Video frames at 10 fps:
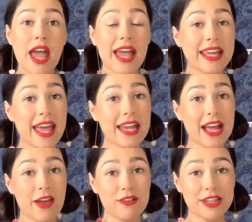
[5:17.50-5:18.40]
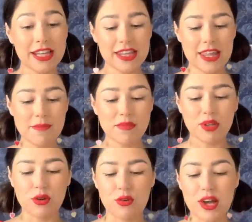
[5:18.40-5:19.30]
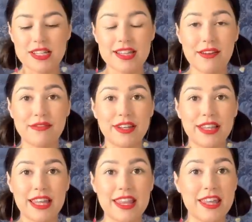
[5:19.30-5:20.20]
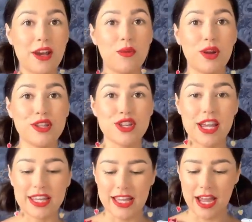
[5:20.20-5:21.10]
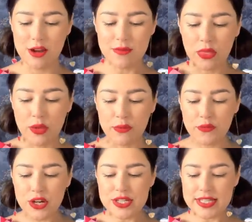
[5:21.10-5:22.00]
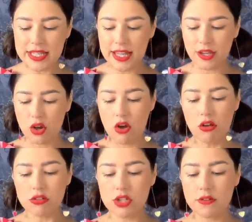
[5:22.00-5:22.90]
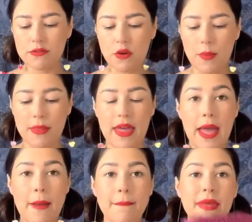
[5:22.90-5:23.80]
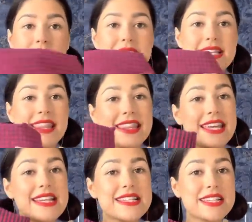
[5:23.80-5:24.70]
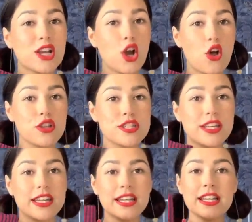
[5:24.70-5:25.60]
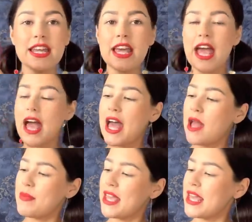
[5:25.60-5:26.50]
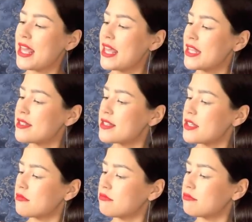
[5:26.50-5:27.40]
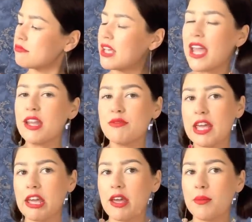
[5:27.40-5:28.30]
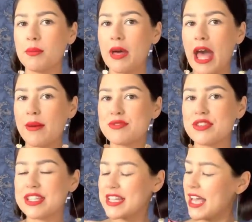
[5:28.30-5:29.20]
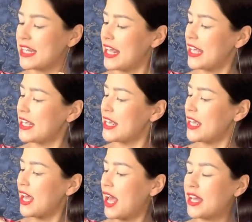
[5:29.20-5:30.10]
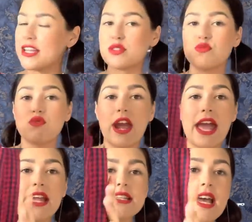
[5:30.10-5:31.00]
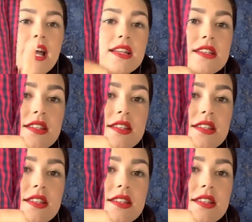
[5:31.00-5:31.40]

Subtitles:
again, I will link them below, and definitely they are worth checking out. The first thing I got from them is this cotton, and it is kind of gingham, but absolutely tiny. And it's red and